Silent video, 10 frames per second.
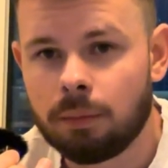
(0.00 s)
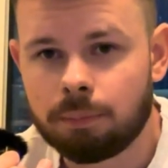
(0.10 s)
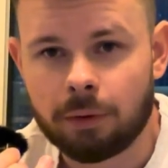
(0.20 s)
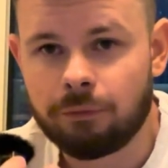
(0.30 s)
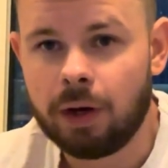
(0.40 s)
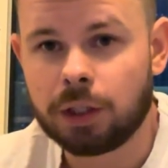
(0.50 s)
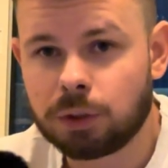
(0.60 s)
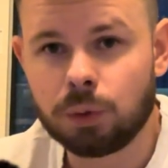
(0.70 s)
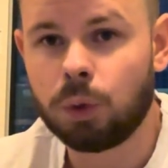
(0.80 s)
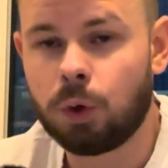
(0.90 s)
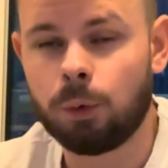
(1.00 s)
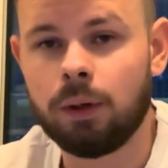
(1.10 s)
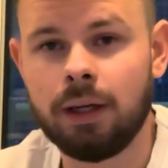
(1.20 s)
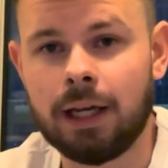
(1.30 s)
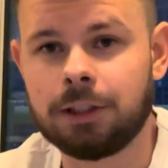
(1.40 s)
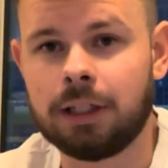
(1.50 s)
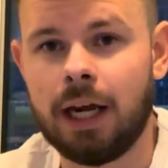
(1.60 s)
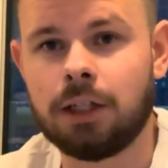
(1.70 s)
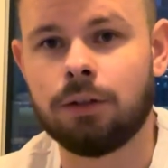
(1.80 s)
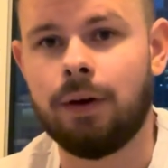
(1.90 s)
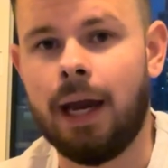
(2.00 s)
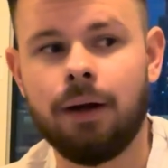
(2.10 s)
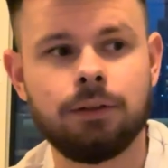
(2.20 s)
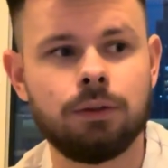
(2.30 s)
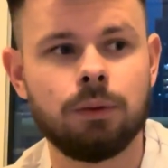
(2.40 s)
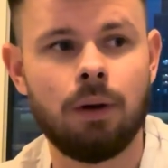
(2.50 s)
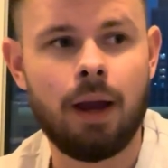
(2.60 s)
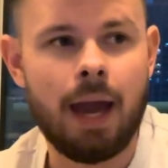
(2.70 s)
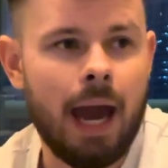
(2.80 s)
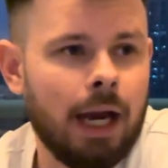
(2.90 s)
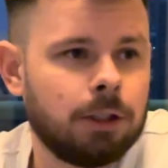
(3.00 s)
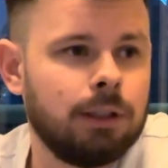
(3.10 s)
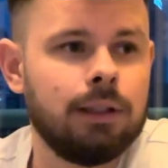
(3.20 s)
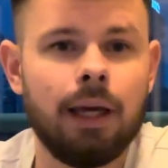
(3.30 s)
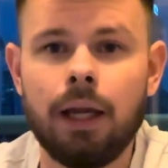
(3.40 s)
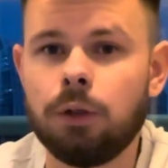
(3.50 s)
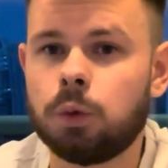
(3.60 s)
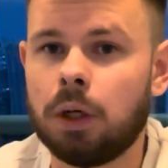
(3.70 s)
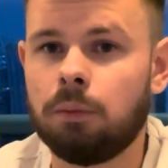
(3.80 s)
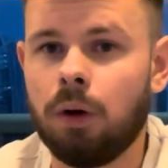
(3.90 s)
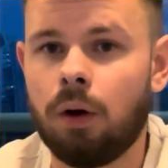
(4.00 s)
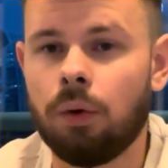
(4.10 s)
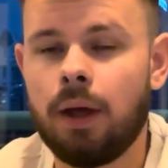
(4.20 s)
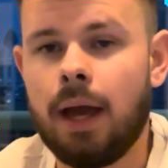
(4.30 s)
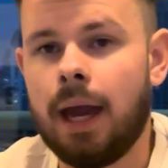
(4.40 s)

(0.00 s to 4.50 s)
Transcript: professional career education of how to actually land your dream role,